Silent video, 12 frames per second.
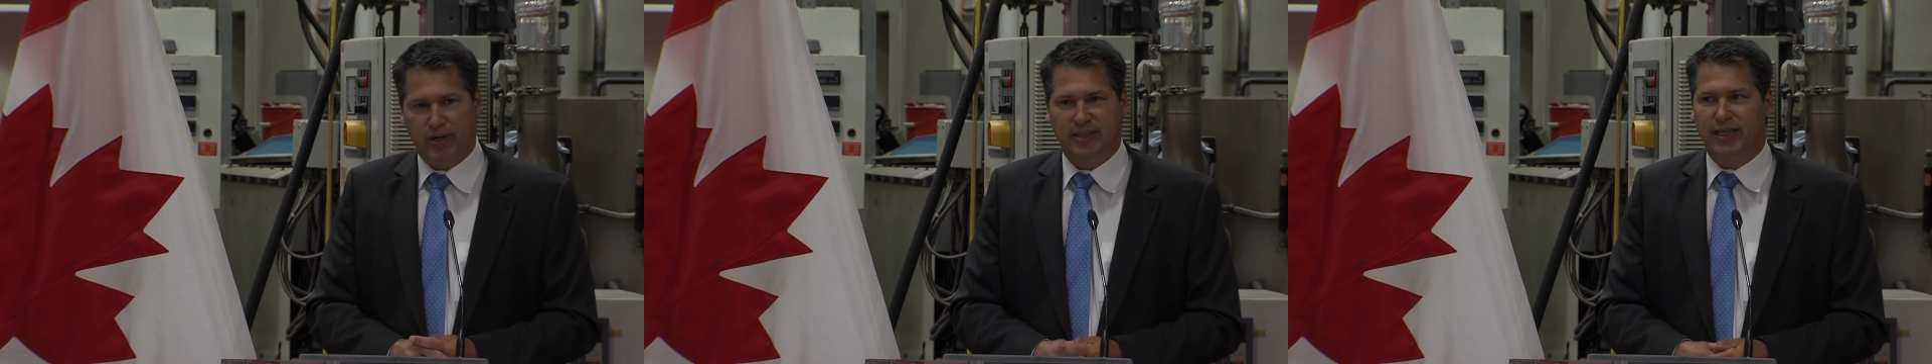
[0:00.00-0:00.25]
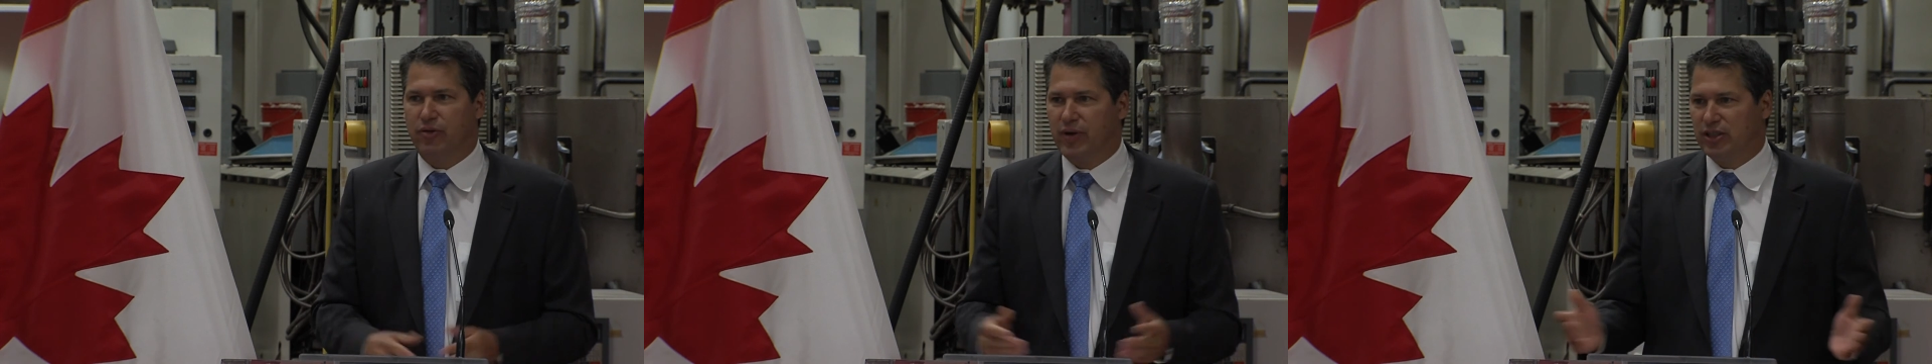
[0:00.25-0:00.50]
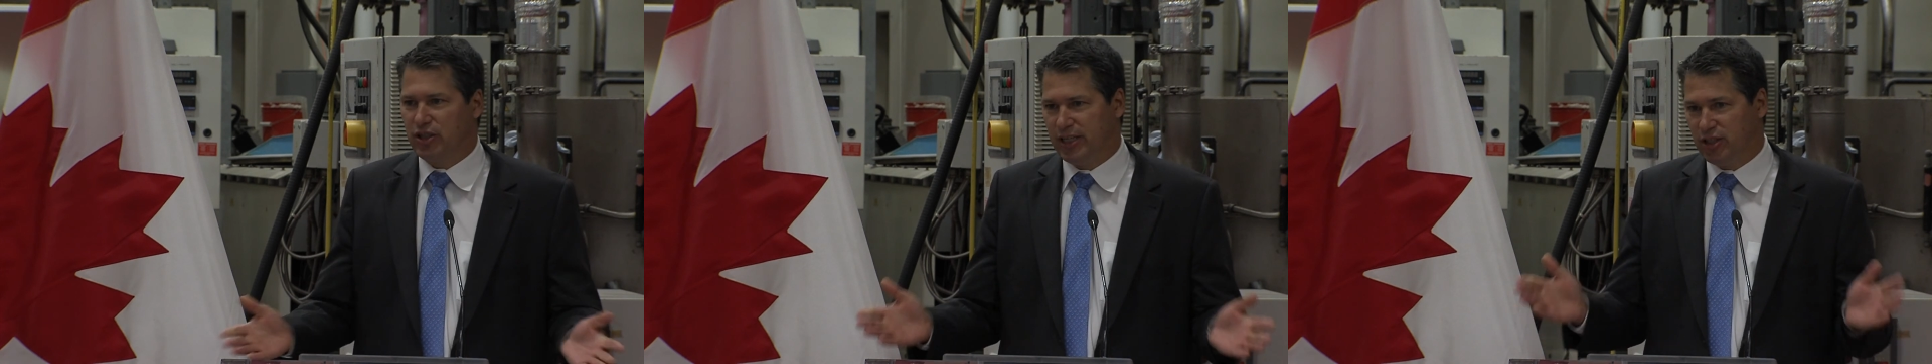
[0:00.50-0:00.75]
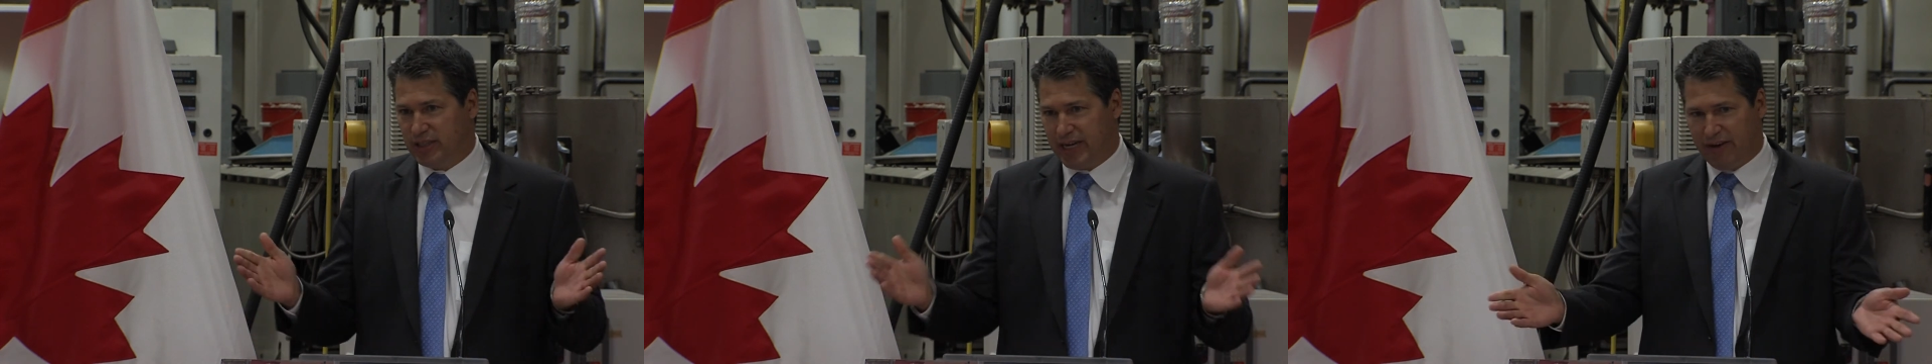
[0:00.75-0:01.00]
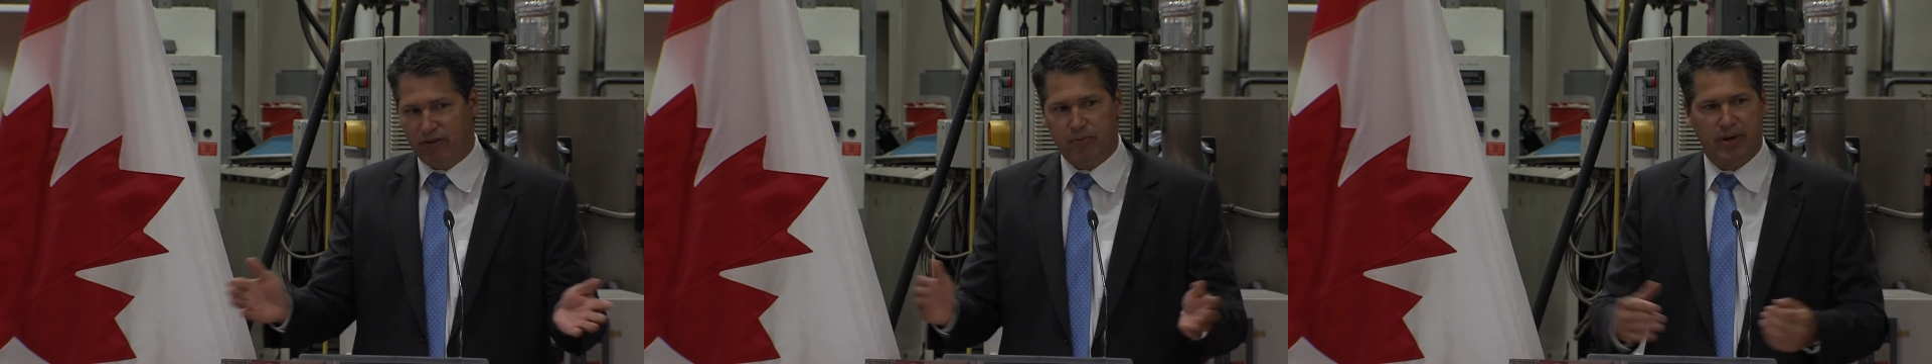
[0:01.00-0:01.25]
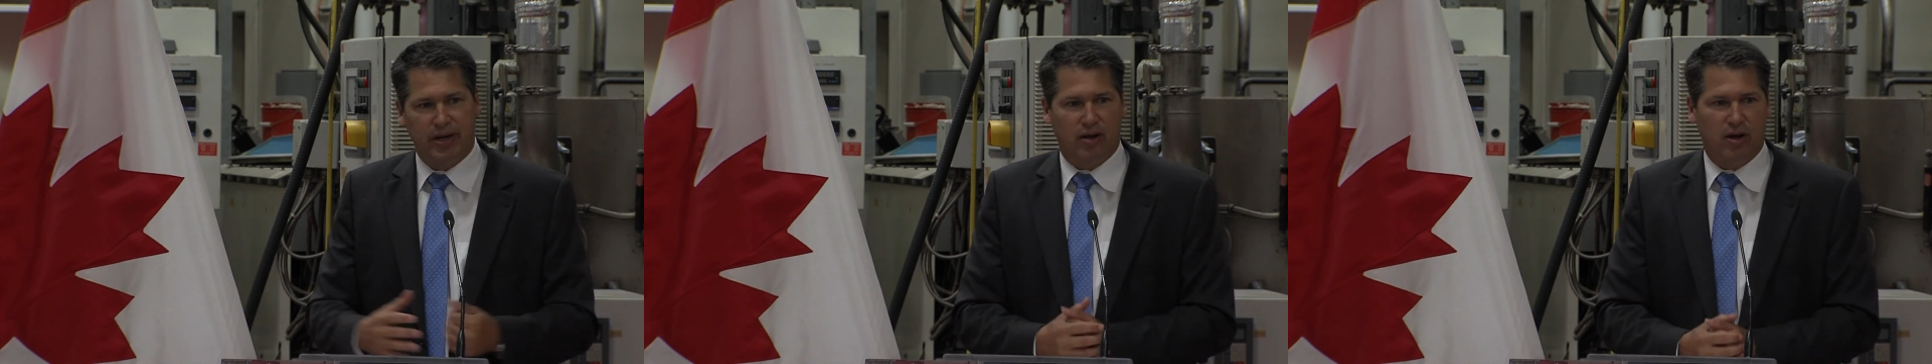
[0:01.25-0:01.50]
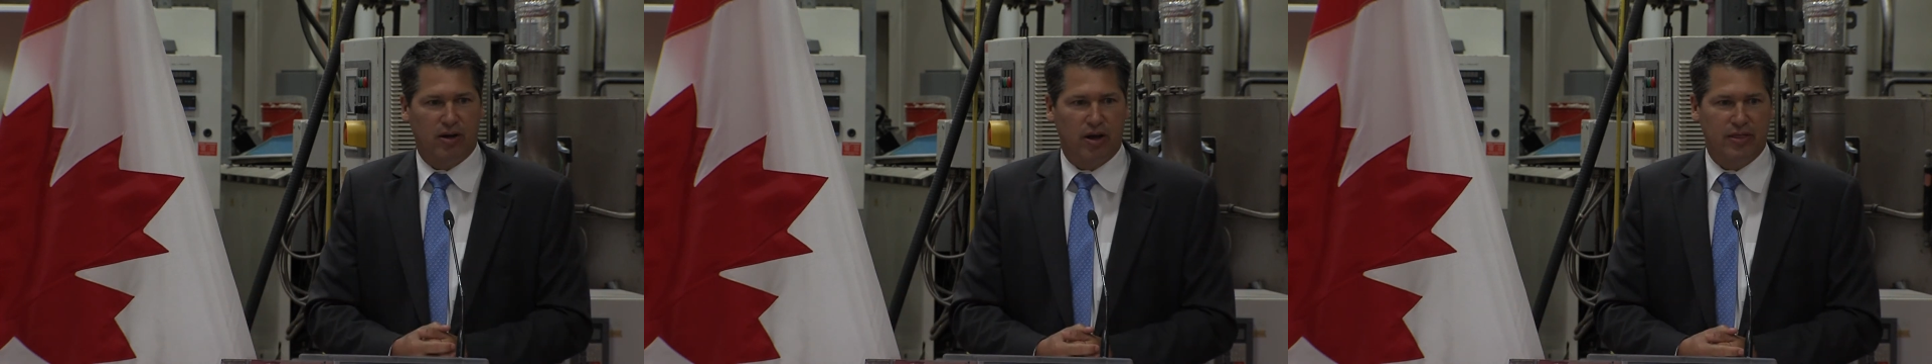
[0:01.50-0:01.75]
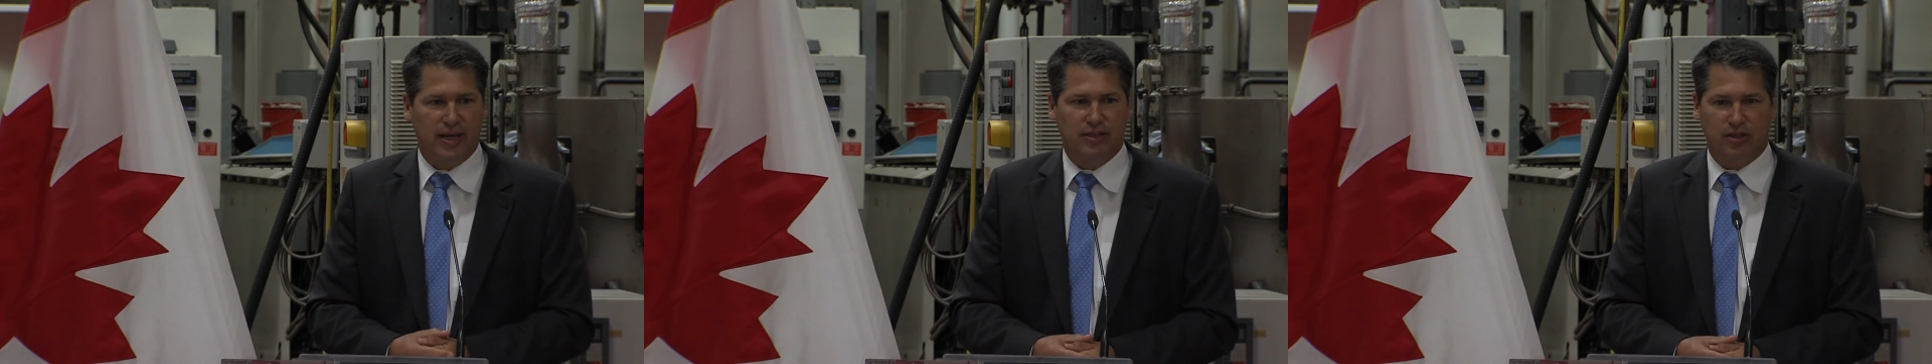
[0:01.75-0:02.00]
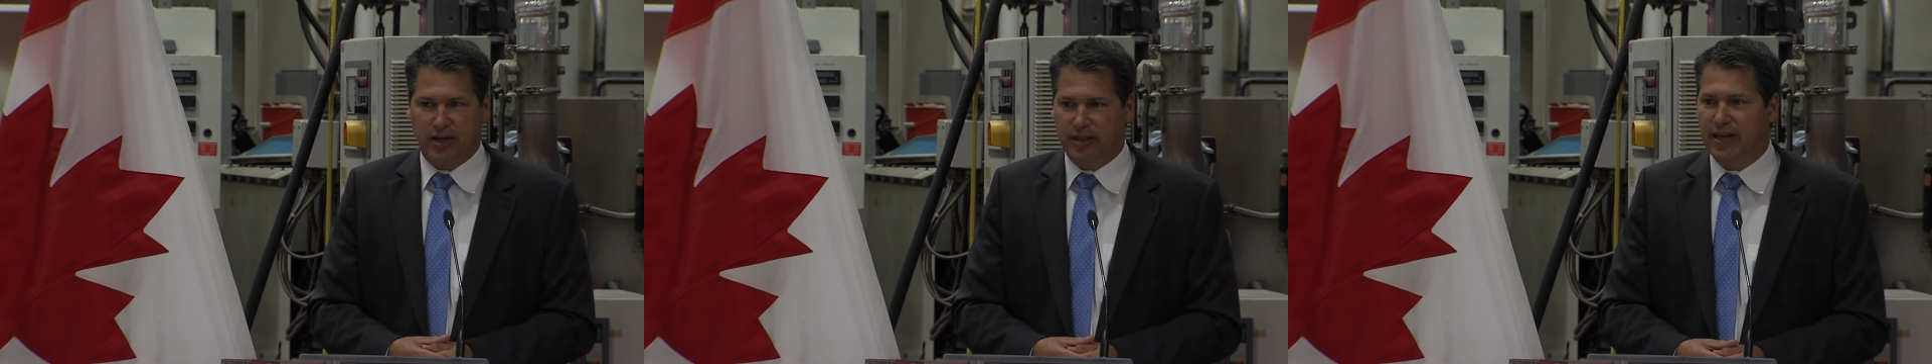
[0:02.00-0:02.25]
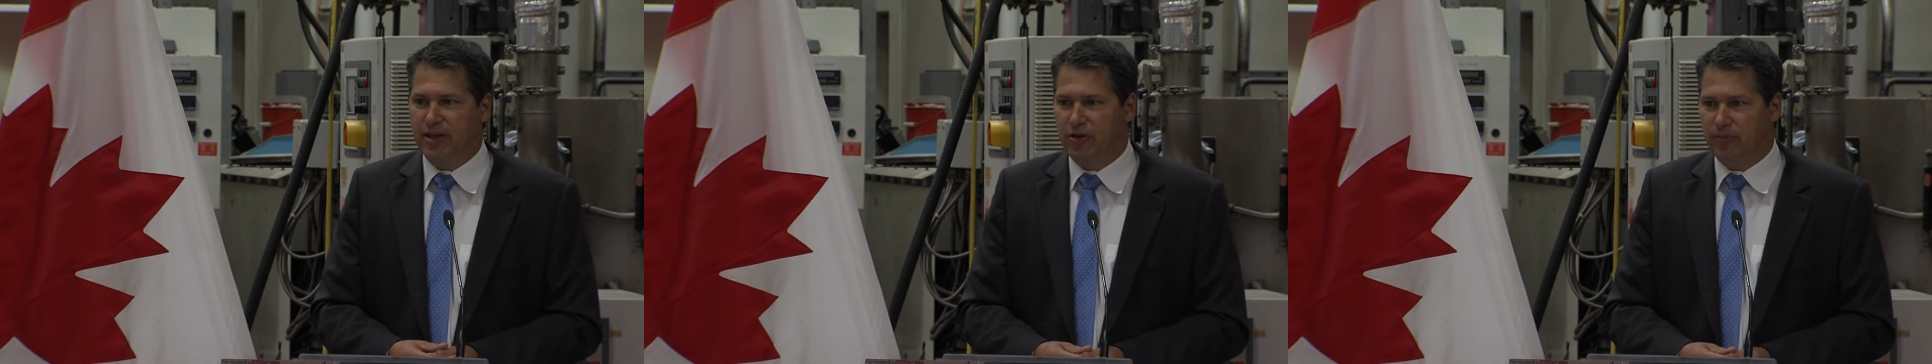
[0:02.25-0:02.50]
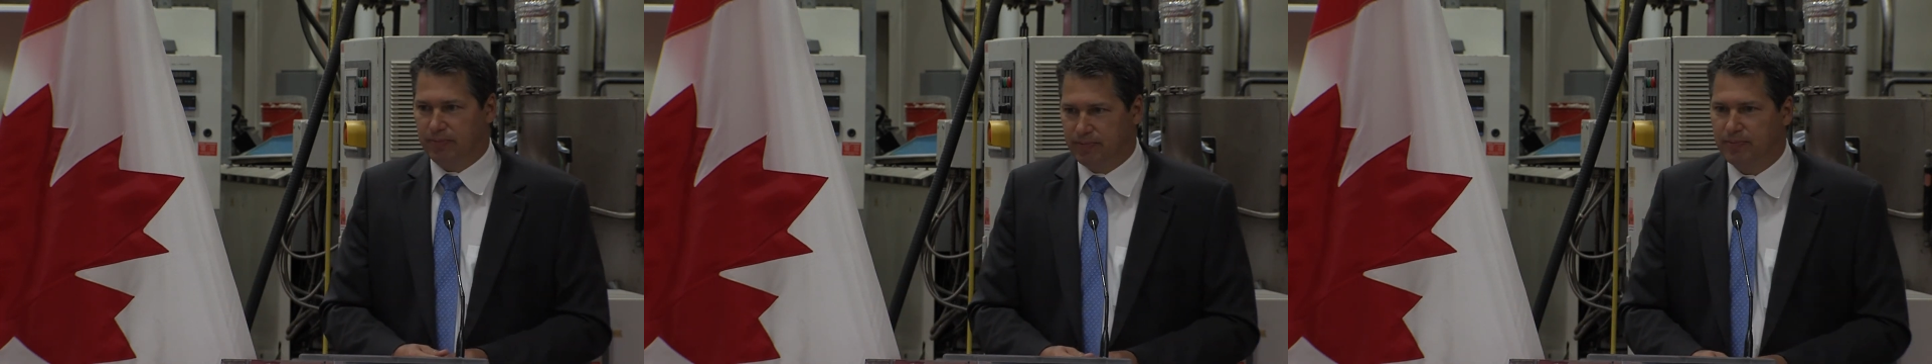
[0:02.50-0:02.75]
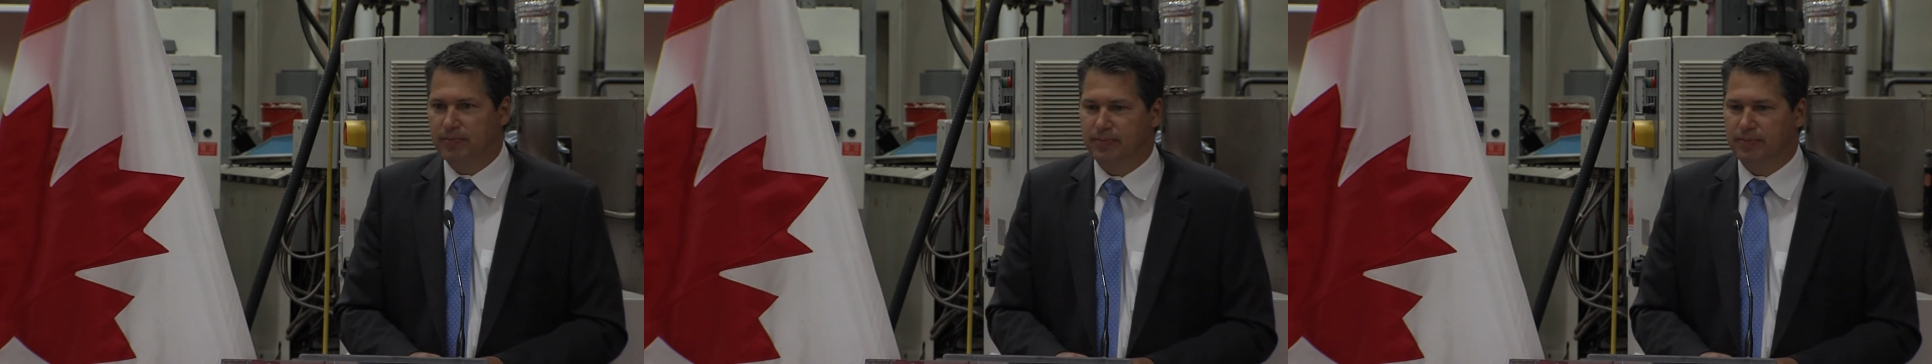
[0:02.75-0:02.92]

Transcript: want to say congratulations to everybody on that side. Thank you.